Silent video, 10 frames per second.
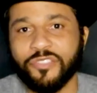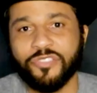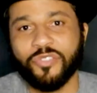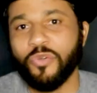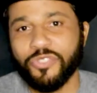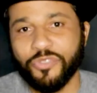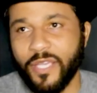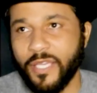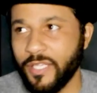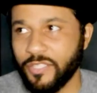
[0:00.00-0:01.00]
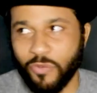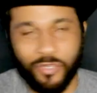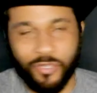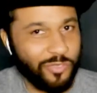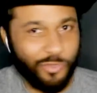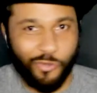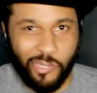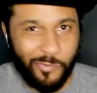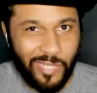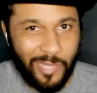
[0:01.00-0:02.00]
and Soul Train is one of those
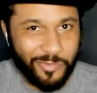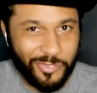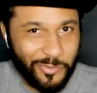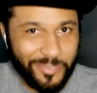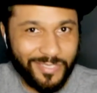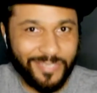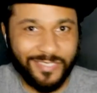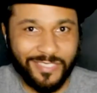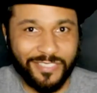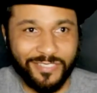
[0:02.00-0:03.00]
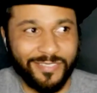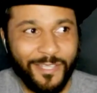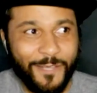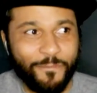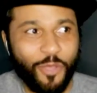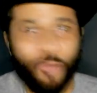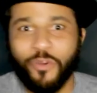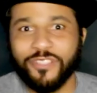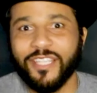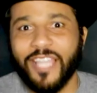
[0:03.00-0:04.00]
incredible opportunities that just are
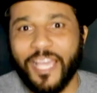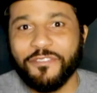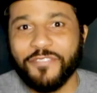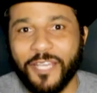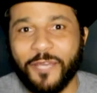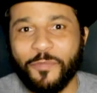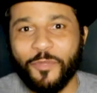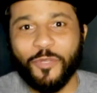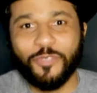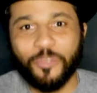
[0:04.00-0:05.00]
once in a lifetime, you know.